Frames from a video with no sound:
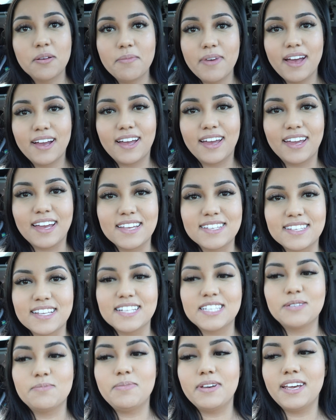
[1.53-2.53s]
back. I guess
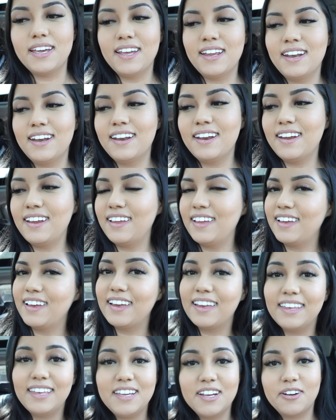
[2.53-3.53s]
it's been
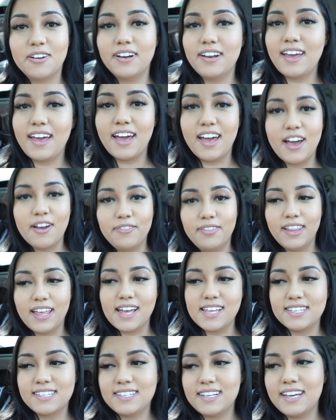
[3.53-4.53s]
a year and a half.
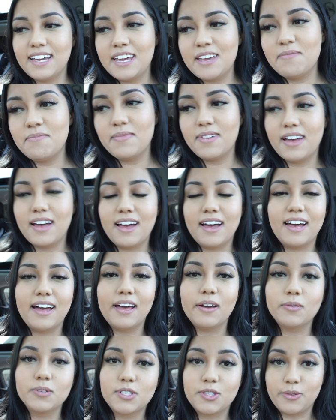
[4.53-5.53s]
Last time
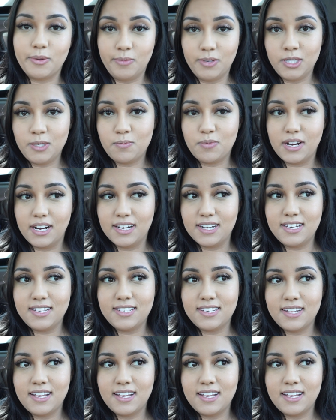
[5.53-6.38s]
I was 3 months pregnant.